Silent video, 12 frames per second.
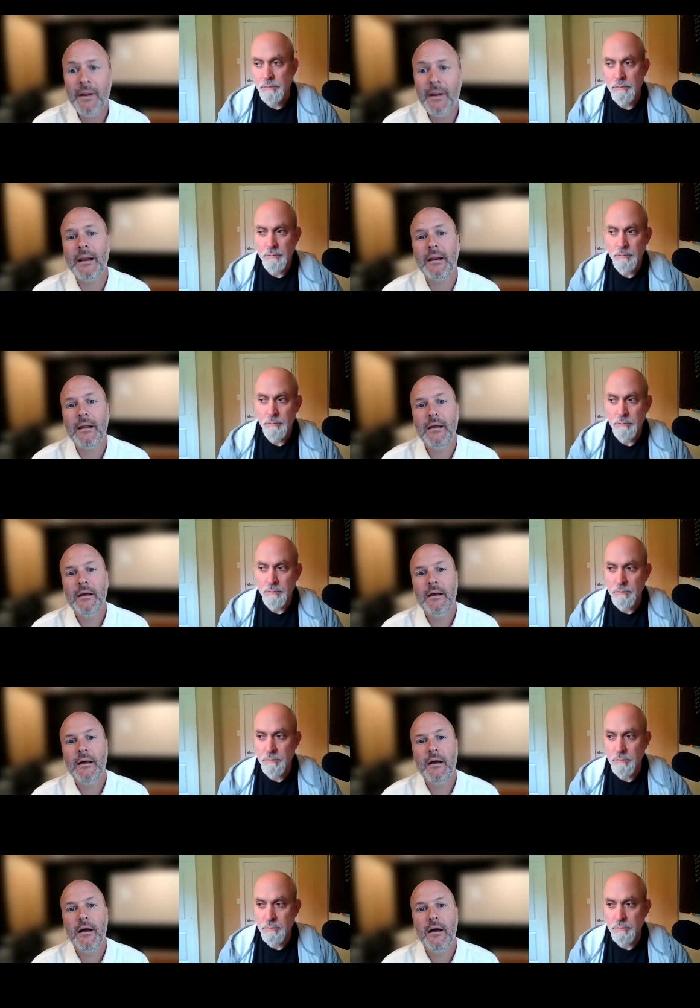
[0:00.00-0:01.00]
Speaker 1: not
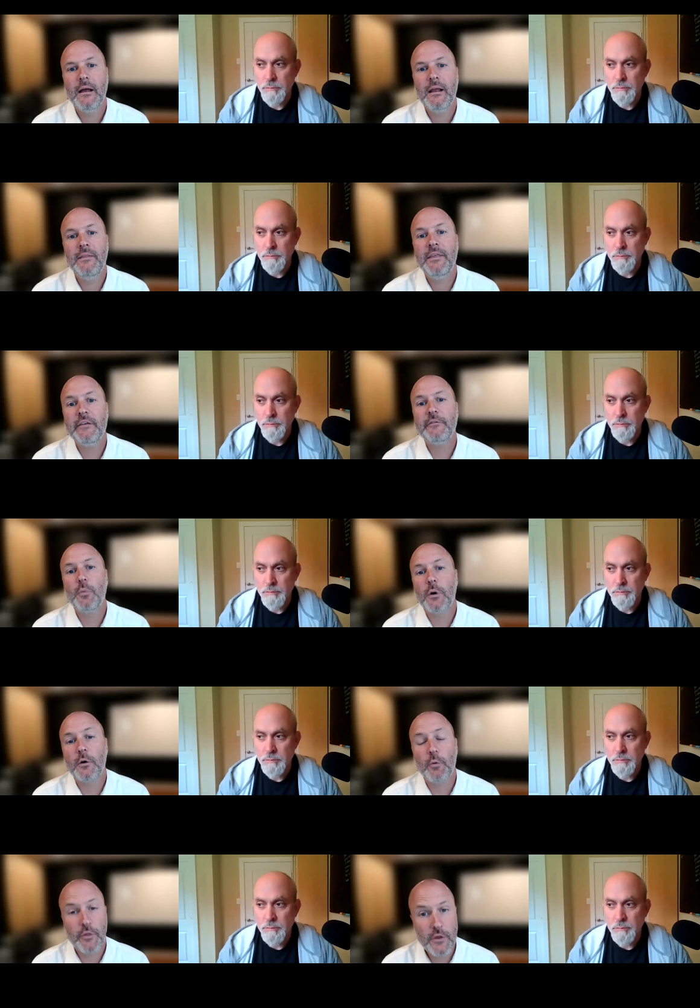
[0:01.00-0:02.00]
in this work
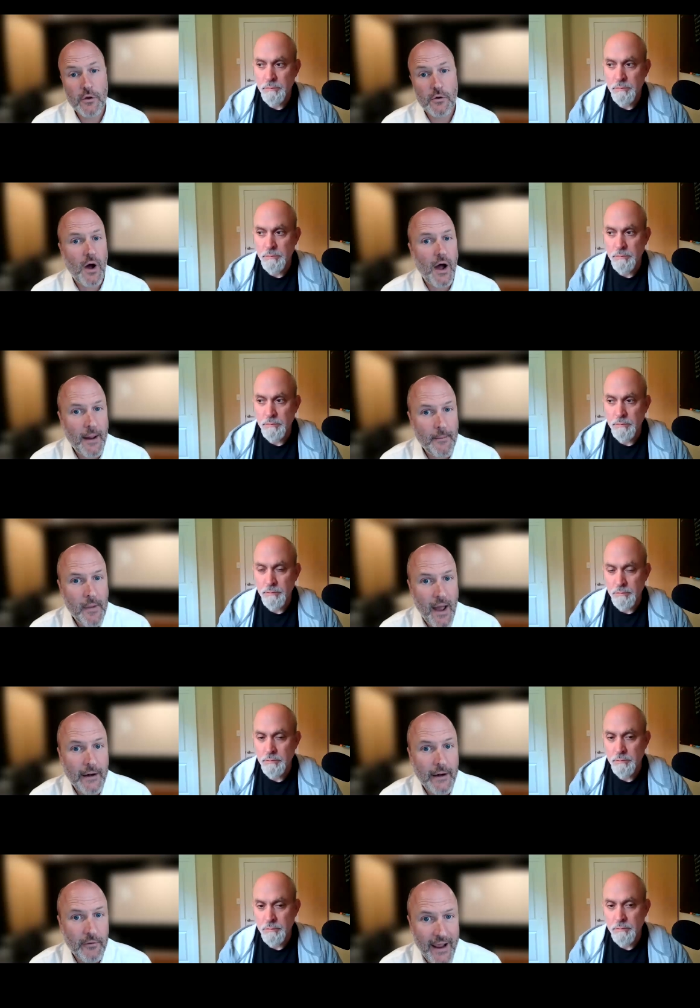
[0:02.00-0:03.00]
with you i'm i
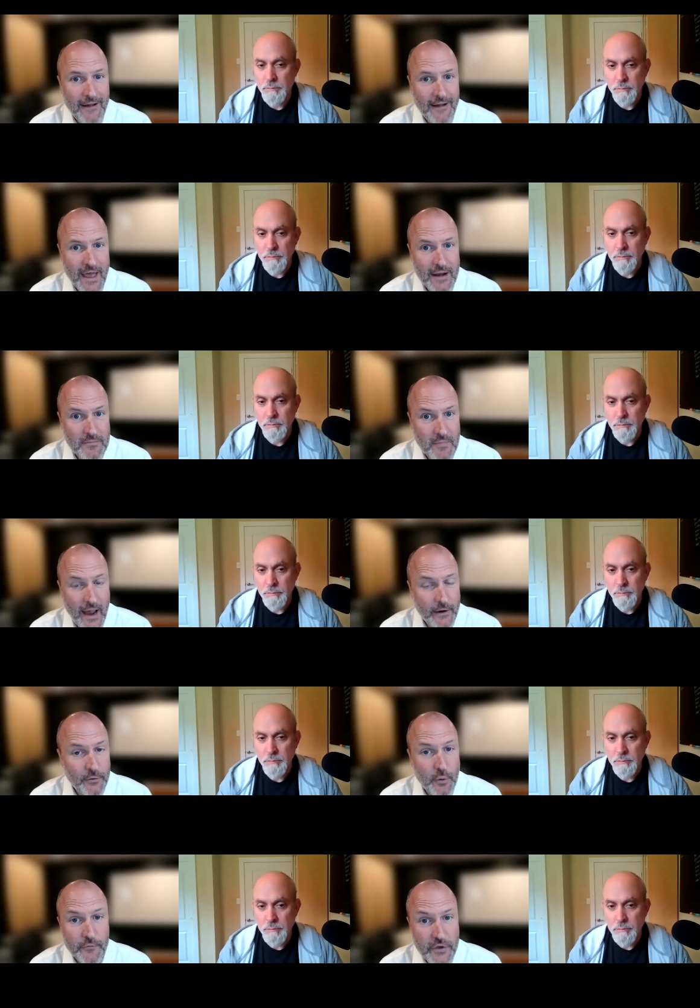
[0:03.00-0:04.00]
don't have that and i don't
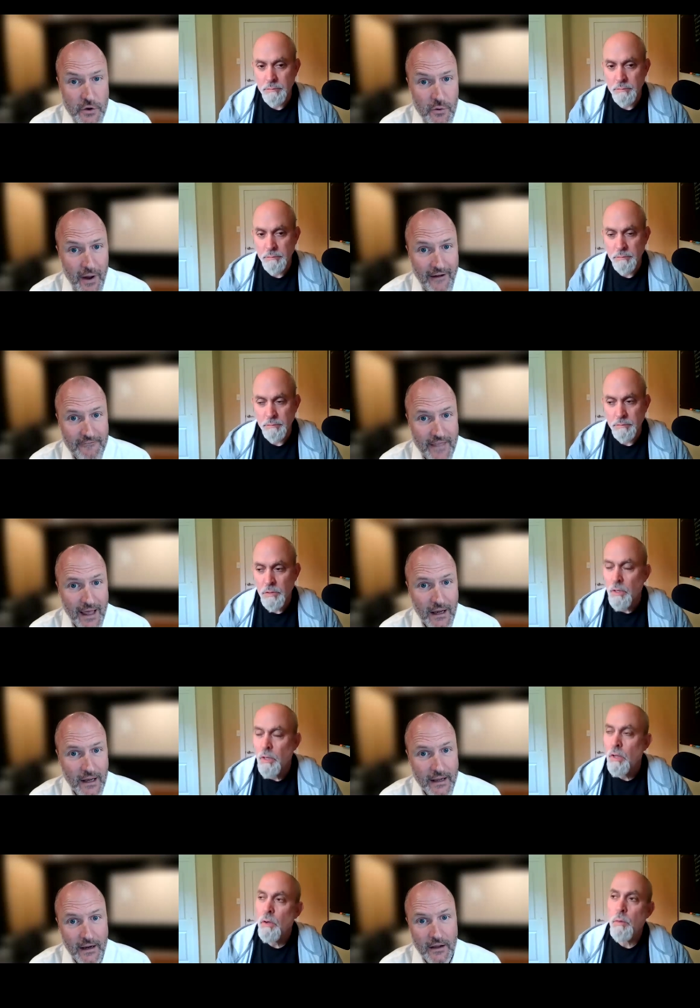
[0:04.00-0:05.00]
know if you have that
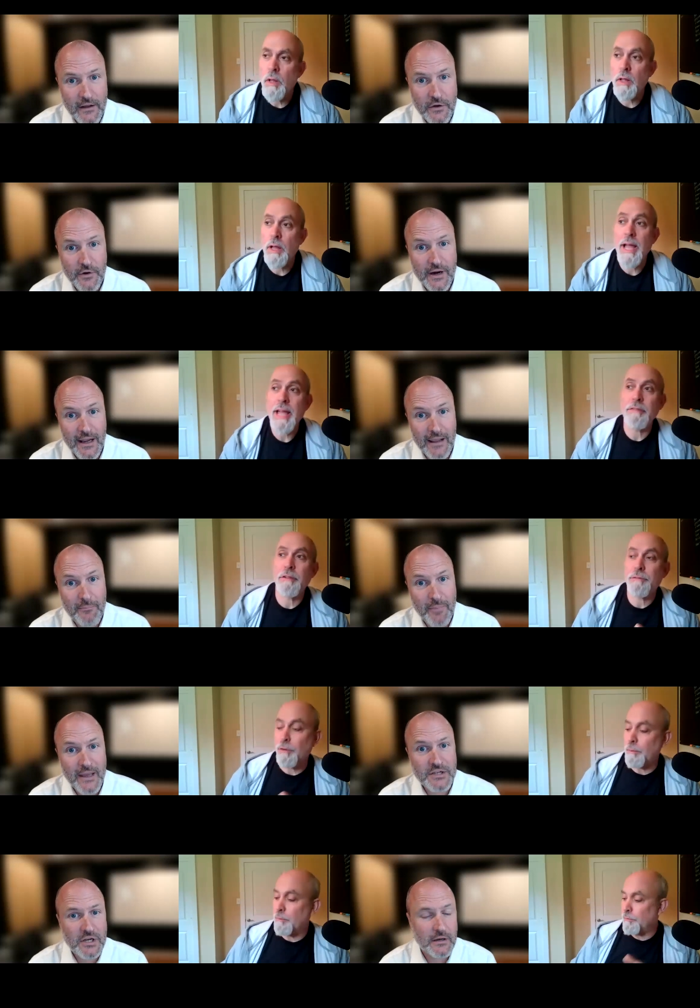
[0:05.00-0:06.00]
like well, you're getting i have it
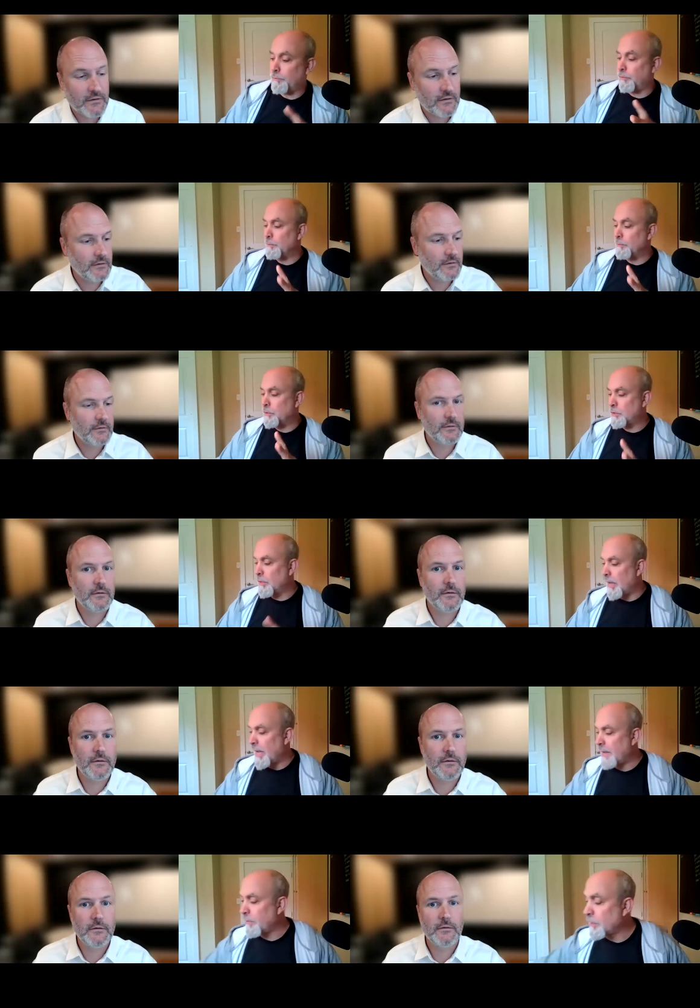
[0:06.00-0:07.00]
Speaker 2: from from
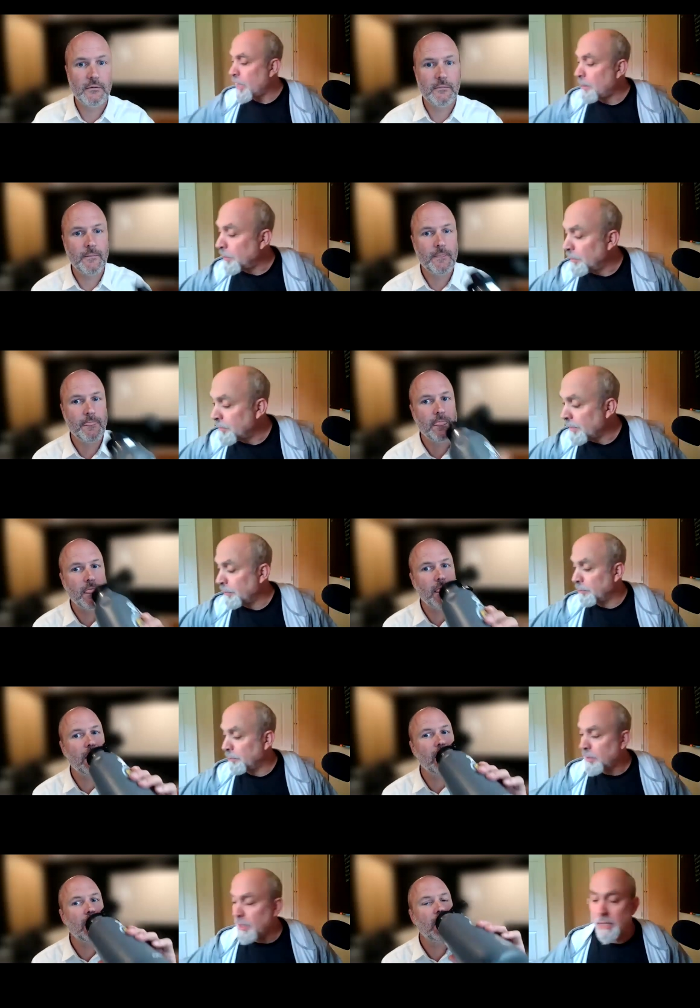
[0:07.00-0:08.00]
i have a couple of
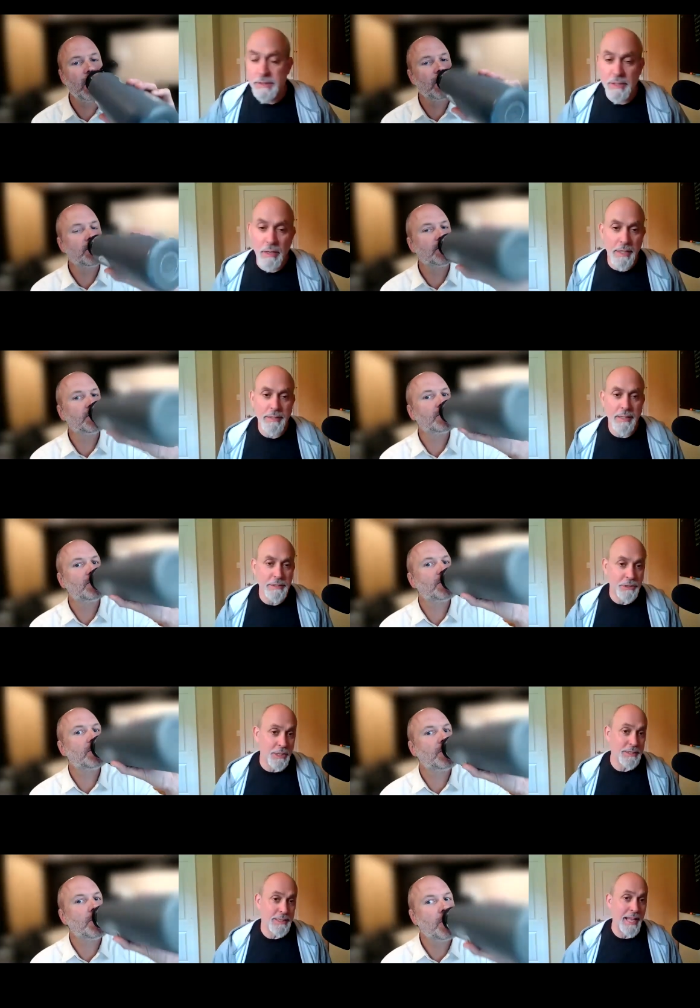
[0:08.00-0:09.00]
different cuts on it than
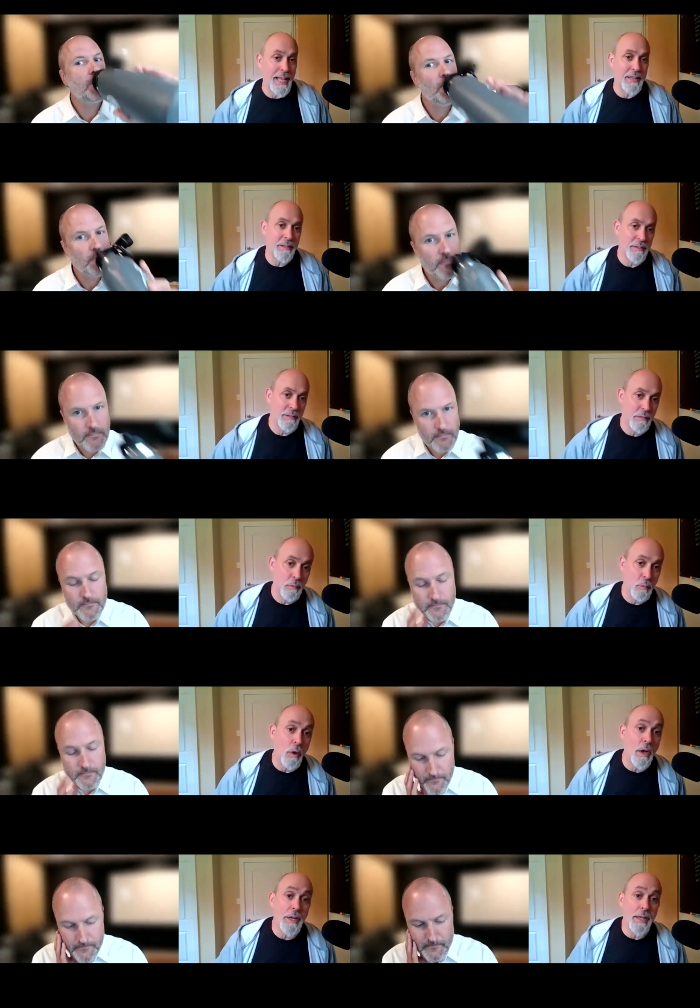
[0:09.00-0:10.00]
just that mm-hmm.
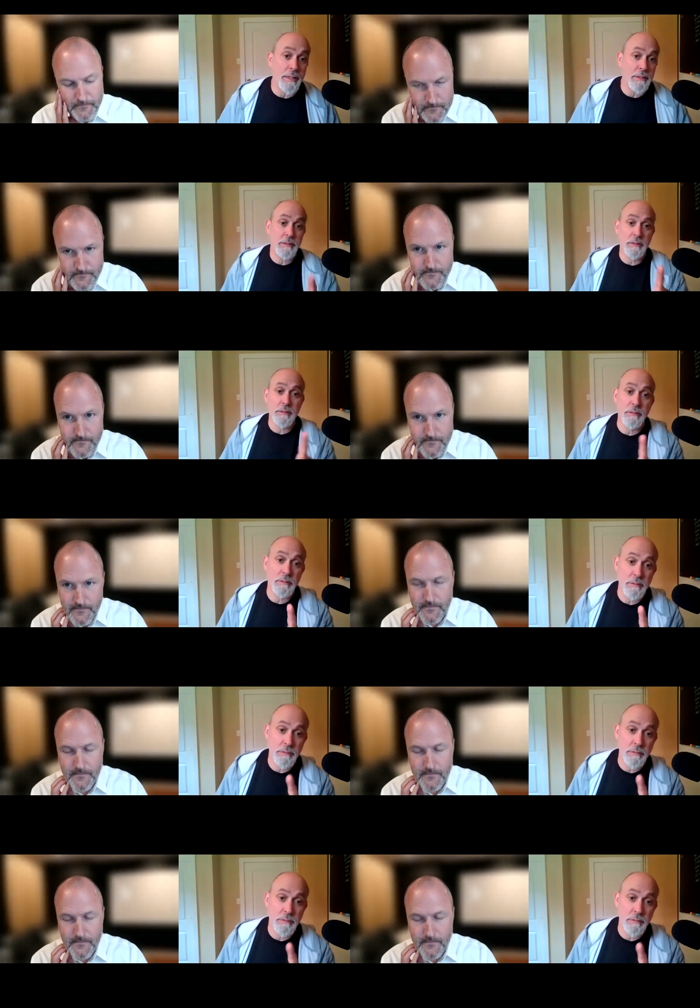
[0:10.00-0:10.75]
one is